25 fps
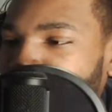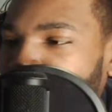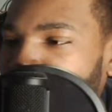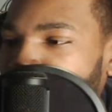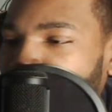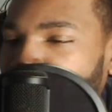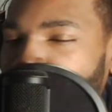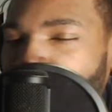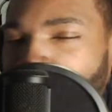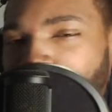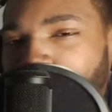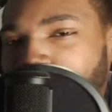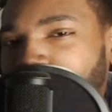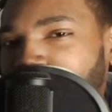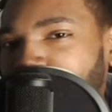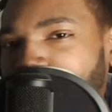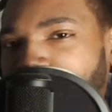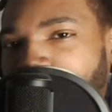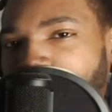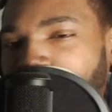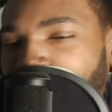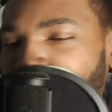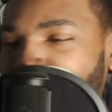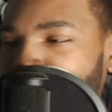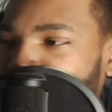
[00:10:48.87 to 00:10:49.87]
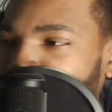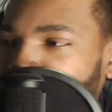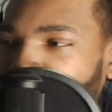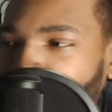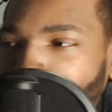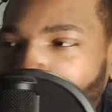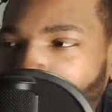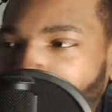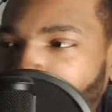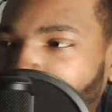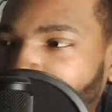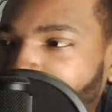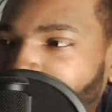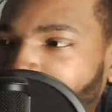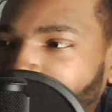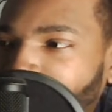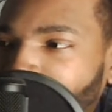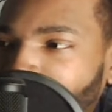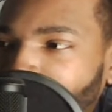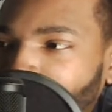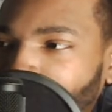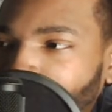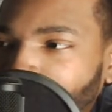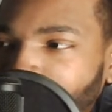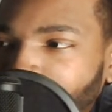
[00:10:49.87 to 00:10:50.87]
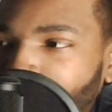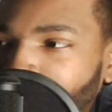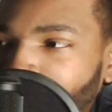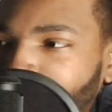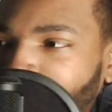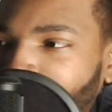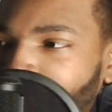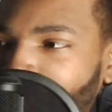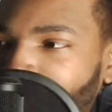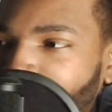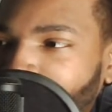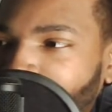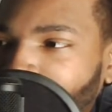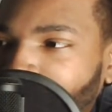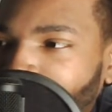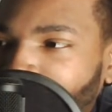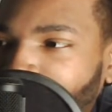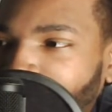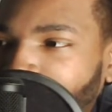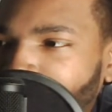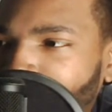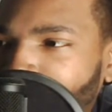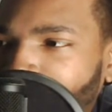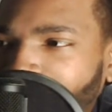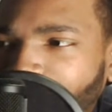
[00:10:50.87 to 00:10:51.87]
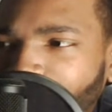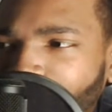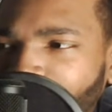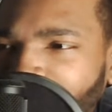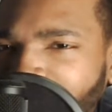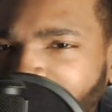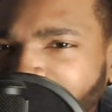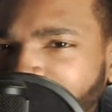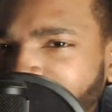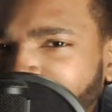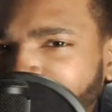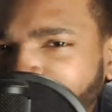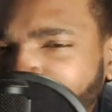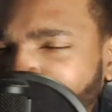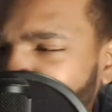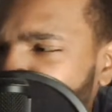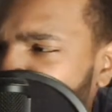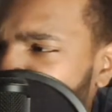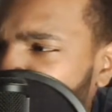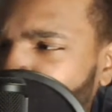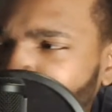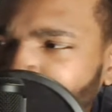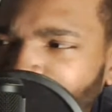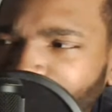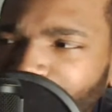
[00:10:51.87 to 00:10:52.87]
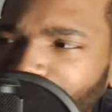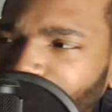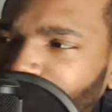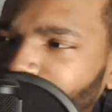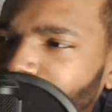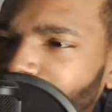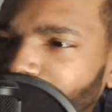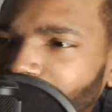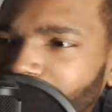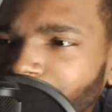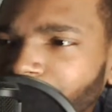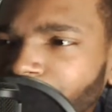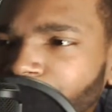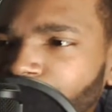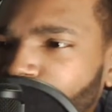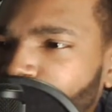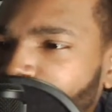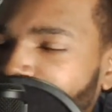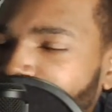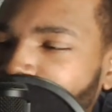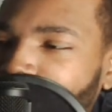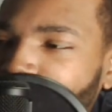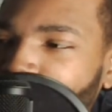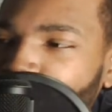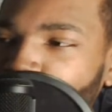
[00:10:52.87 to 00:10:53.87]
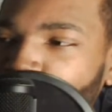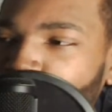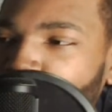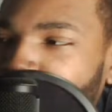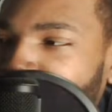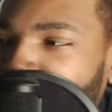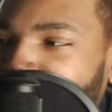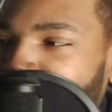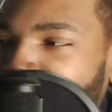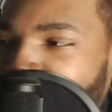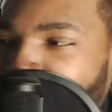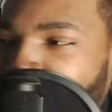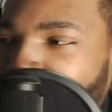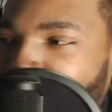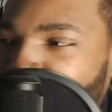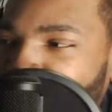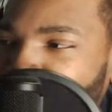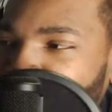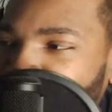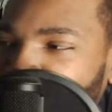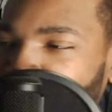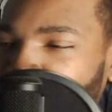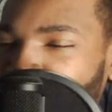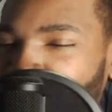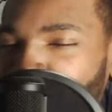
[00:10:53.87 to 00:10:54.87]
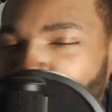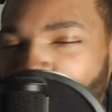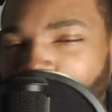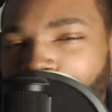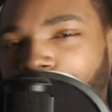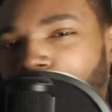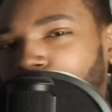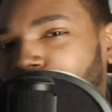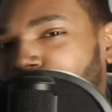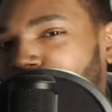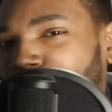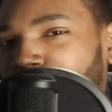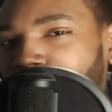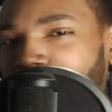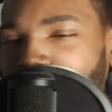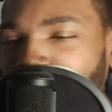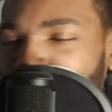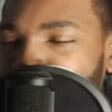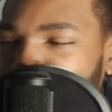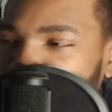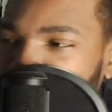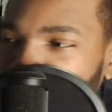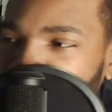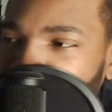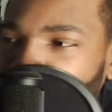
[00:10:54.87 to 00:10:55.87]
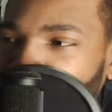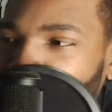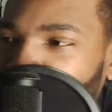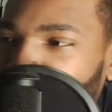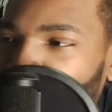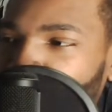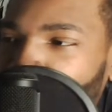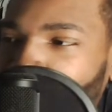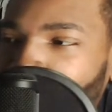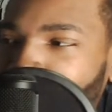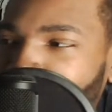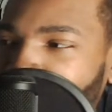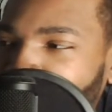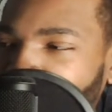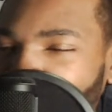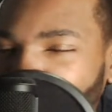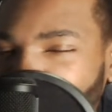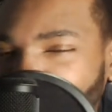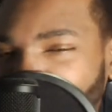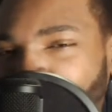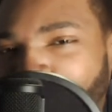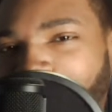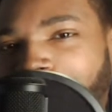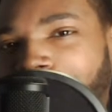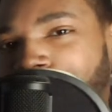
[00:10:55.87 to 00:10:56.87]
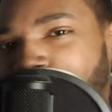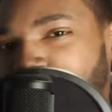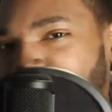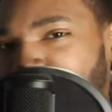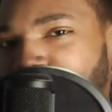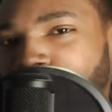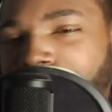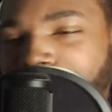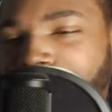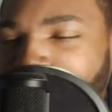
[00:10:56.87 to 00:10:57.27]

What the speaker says: company apps. Like my M Life have like My Vegas. So like if you do play the games and stuff, you can earn comps and stuff through all of that, but you have to book